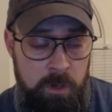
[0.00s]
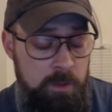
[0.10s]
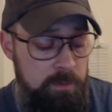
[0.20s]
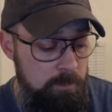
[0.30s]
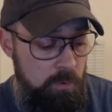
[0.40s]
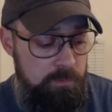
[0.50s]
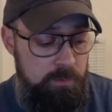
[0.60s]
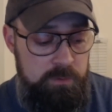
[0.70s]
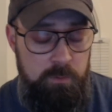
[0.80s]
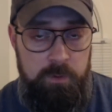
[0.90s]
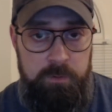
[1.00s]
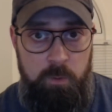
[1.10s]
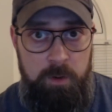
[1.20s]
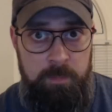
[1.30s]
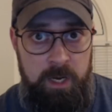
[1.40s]
they both are
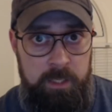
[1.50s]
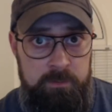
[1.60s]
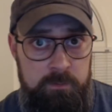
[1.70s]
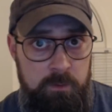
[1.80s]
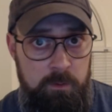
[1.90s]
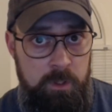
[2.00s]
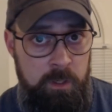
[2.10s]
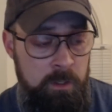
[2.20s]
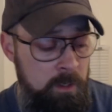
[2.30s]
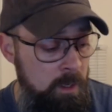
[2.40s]
200-watt mods, okay?